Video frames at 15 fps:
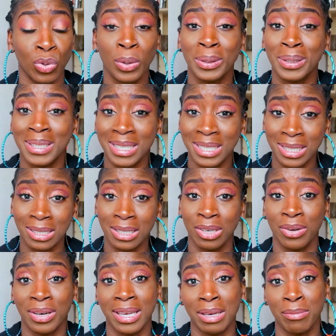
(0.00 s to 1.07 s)
condition
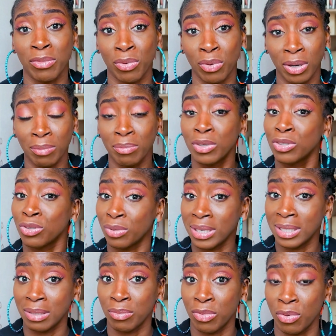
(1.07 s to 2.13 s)
your hair more,
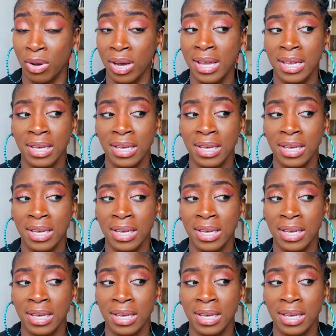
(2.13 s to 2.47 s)
moisturize it more,